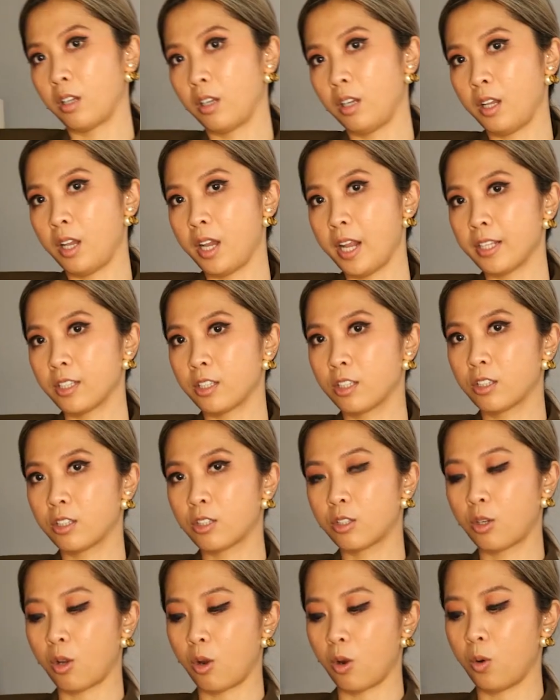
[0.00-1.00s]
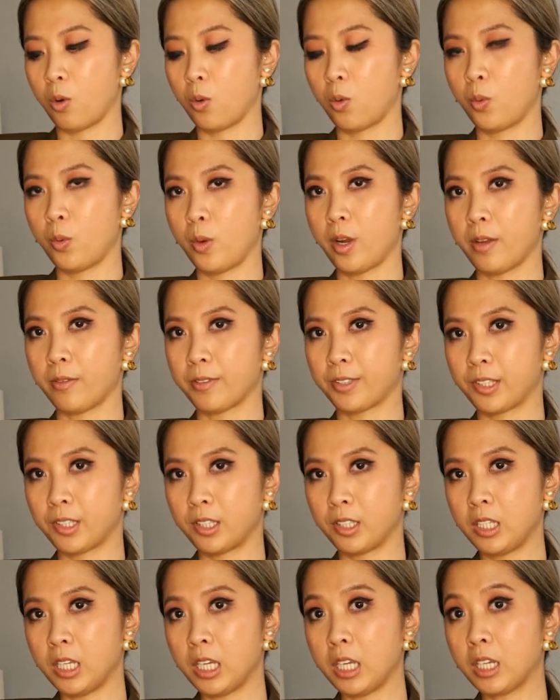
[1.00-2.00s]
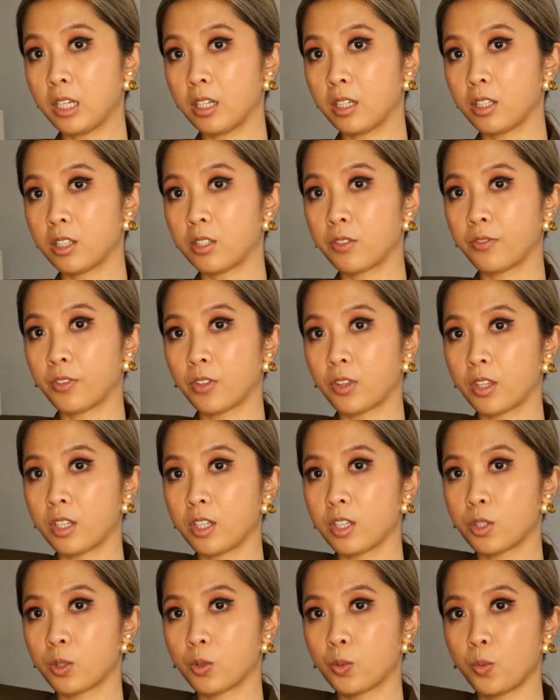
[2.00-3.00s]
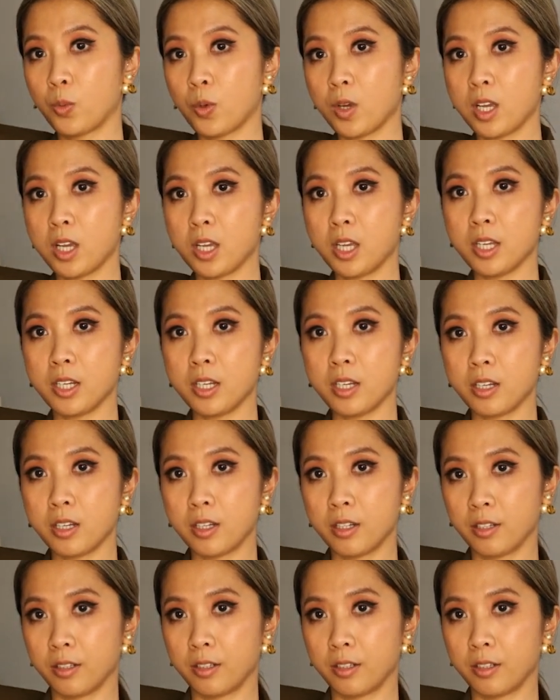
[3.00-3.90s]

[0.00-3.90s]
Let's go with sneakers for this one.